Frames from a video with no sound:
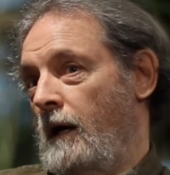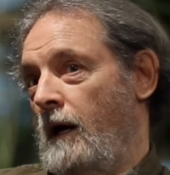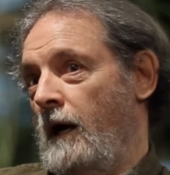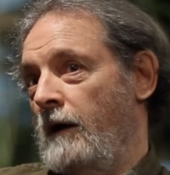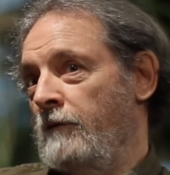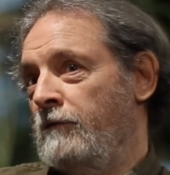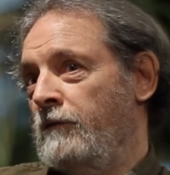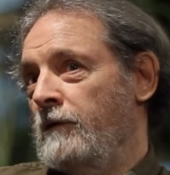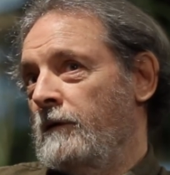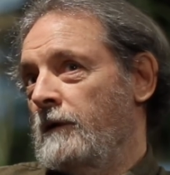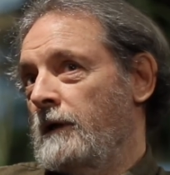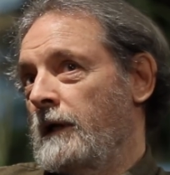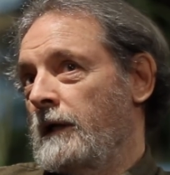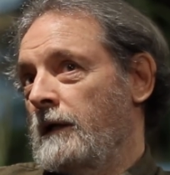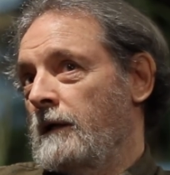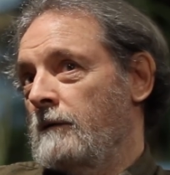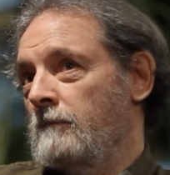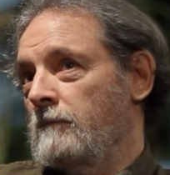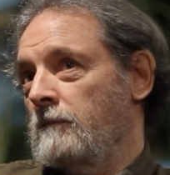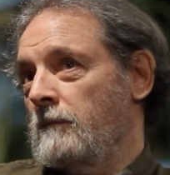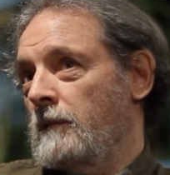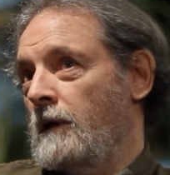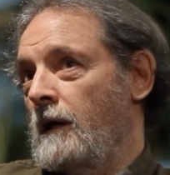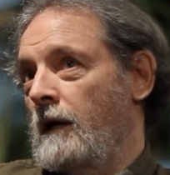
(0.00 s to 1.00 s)
I feel like
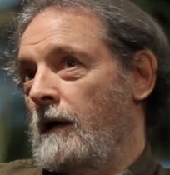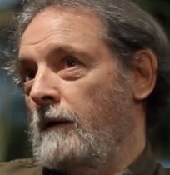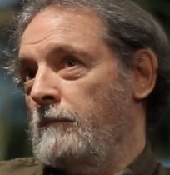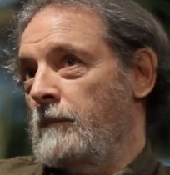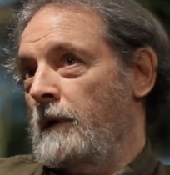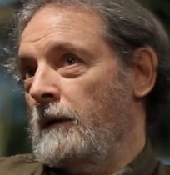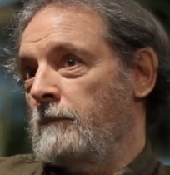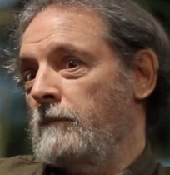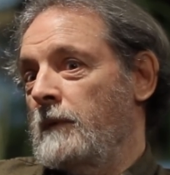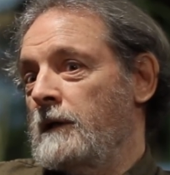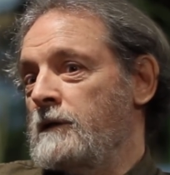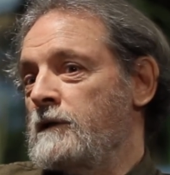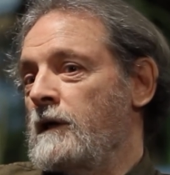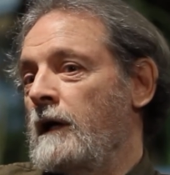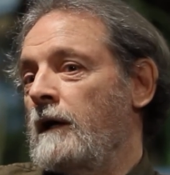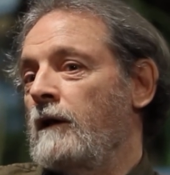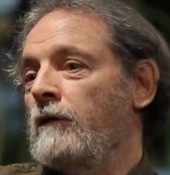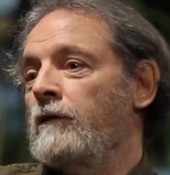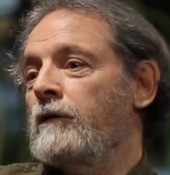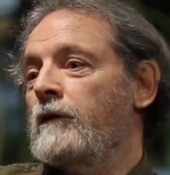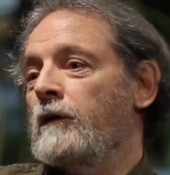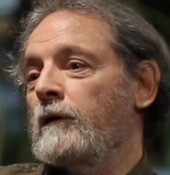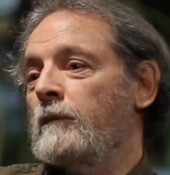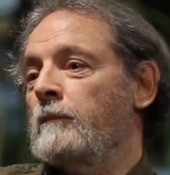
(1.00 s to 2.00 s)
I'm a much
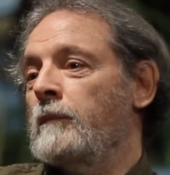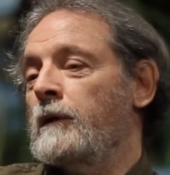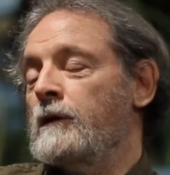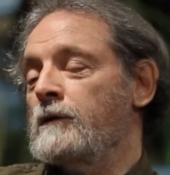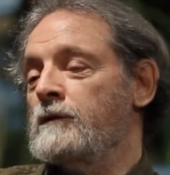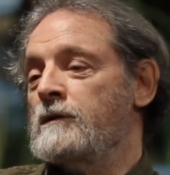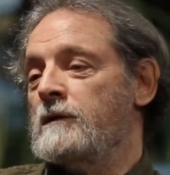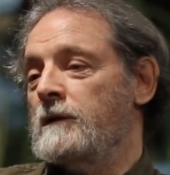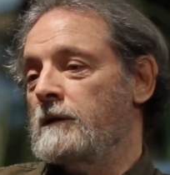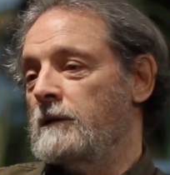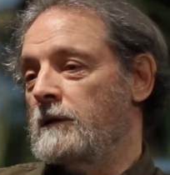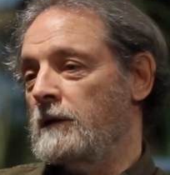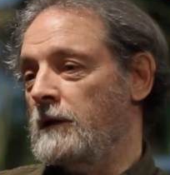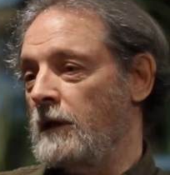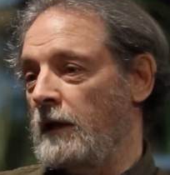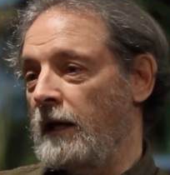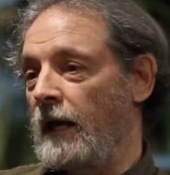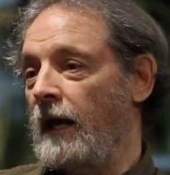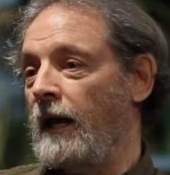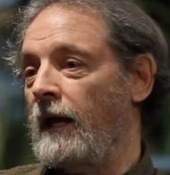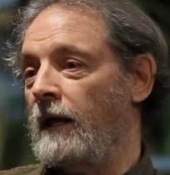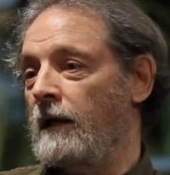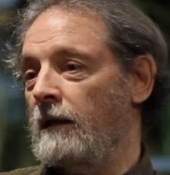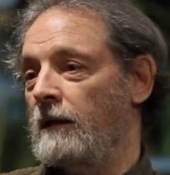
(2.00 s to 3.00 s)
healthier person
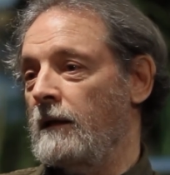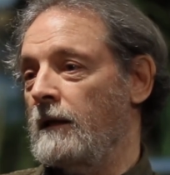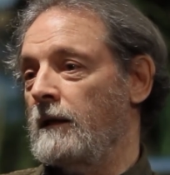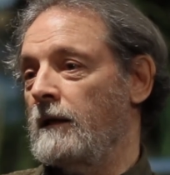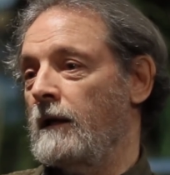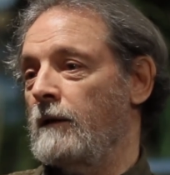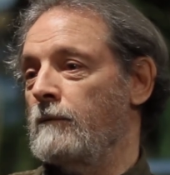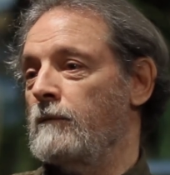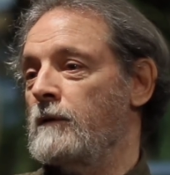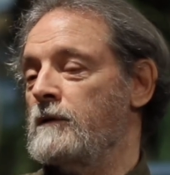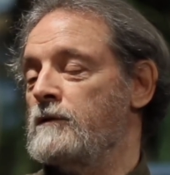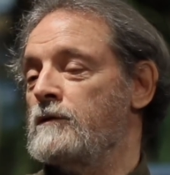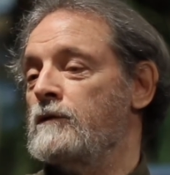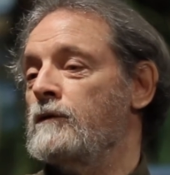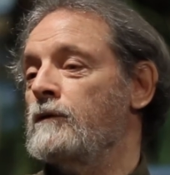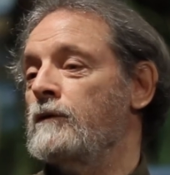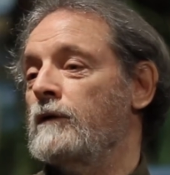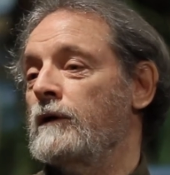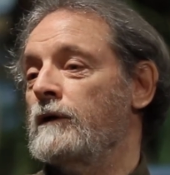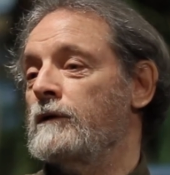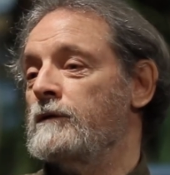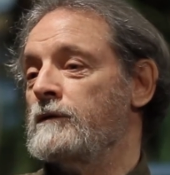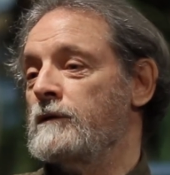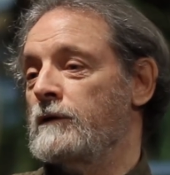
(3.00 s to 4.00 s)
today than I was 2
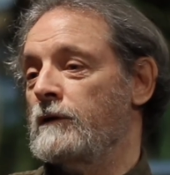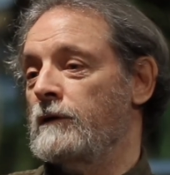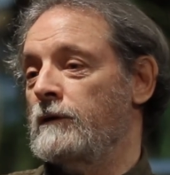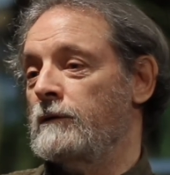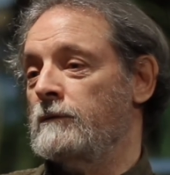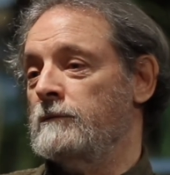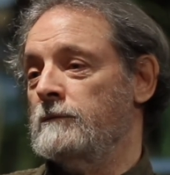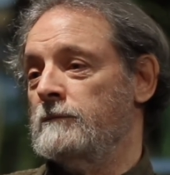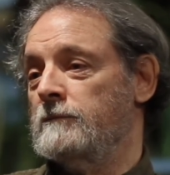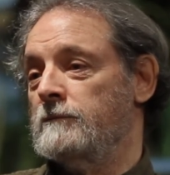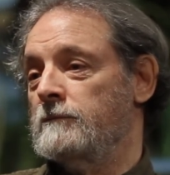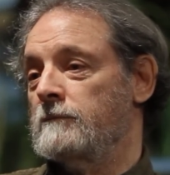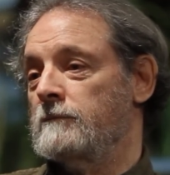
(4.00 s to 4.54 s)
years ago.